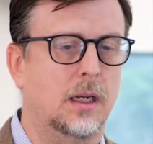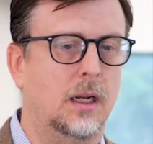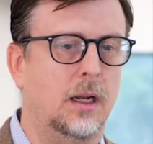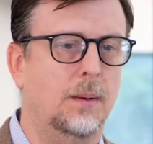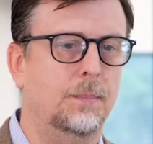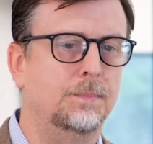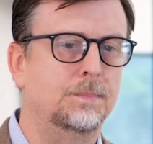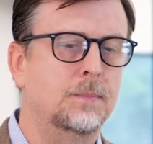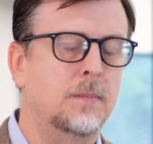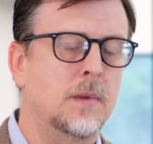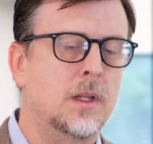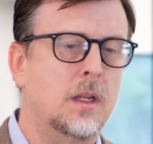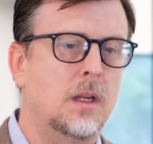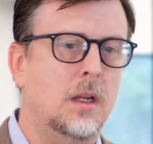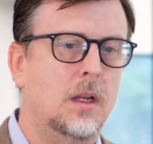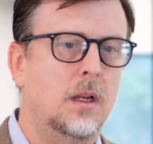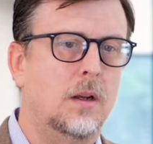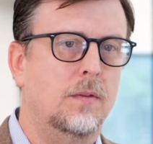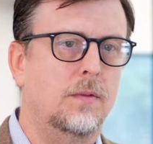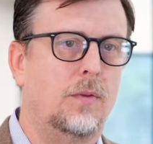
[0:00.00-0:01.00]
um,
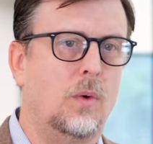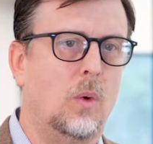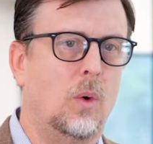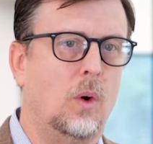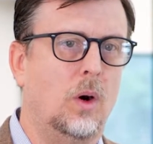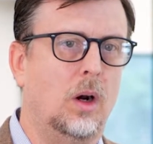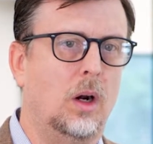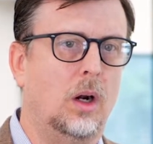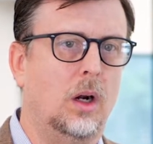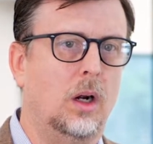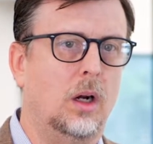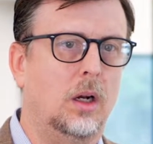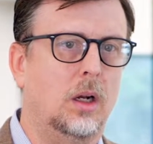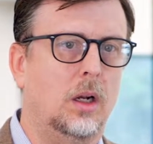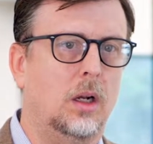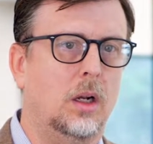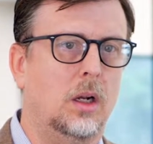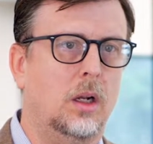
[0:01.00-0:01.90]
for